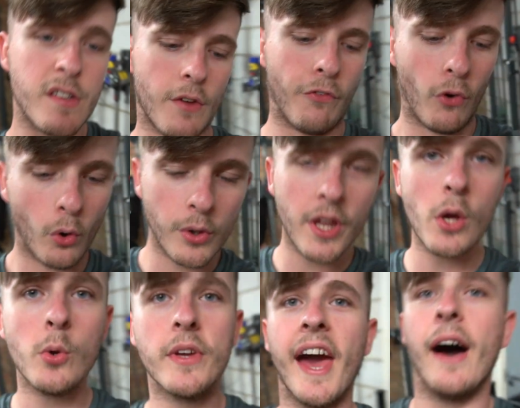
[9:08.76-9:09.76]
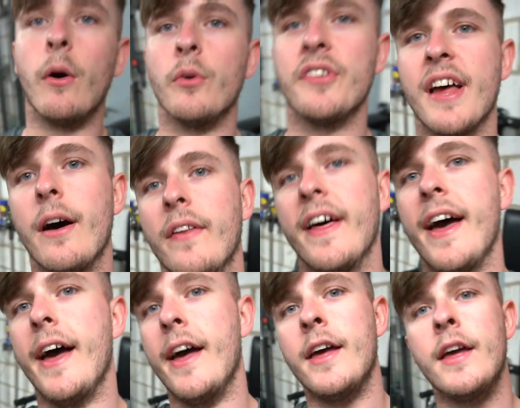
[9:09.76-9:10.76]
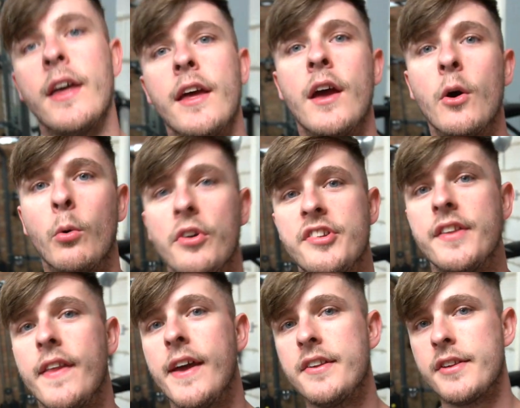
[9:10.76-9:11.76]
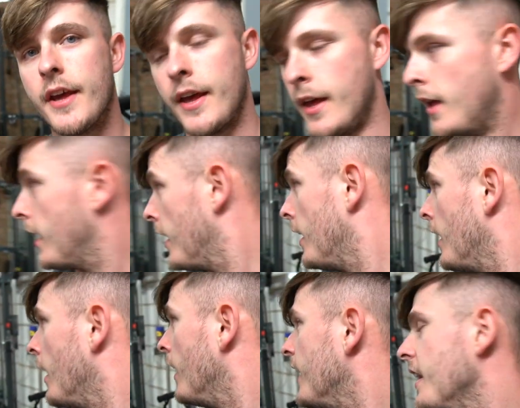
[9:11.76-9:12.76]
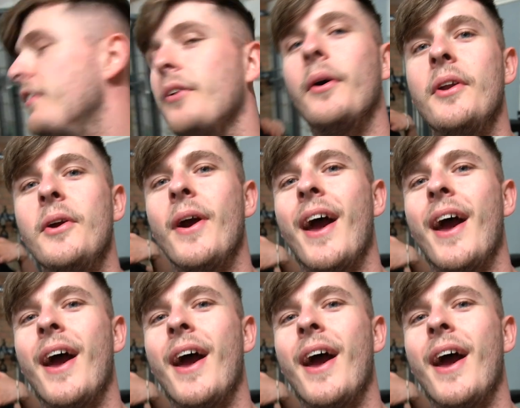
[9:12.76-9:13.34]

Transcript: So for all you gals out there watching this, if you are new,